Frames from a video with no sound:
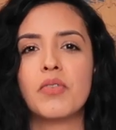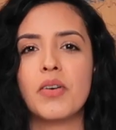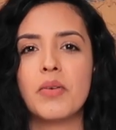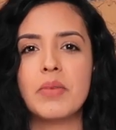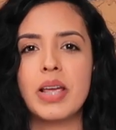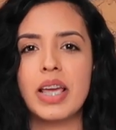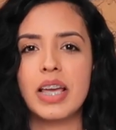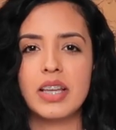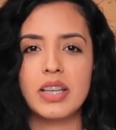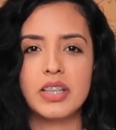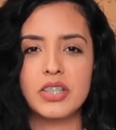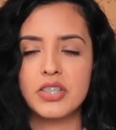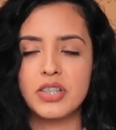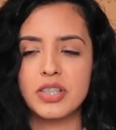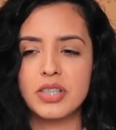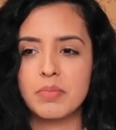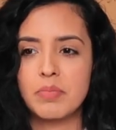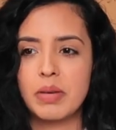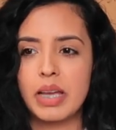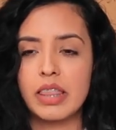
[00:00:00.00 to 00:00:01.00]
For me, it's
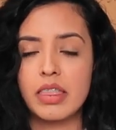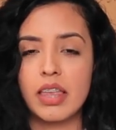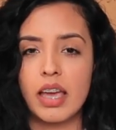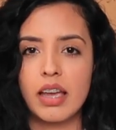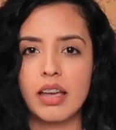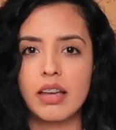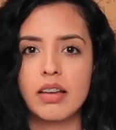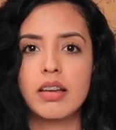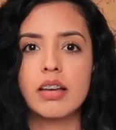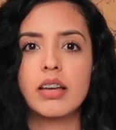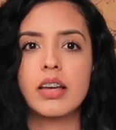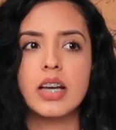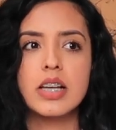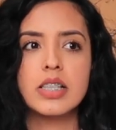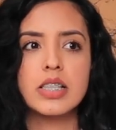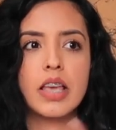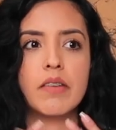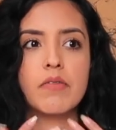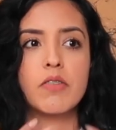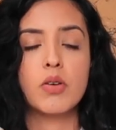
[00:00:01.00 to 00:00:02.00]
just a big thing.
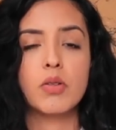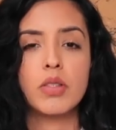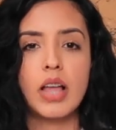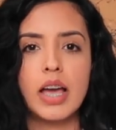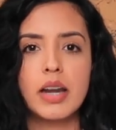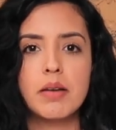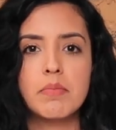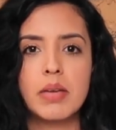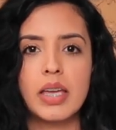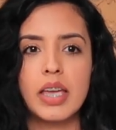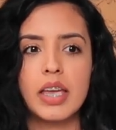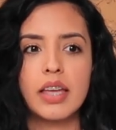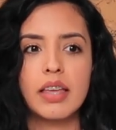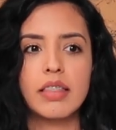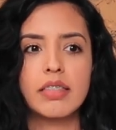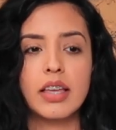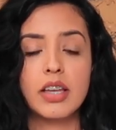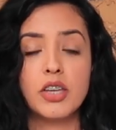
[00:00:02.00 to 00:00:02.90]
Because if you lie to me,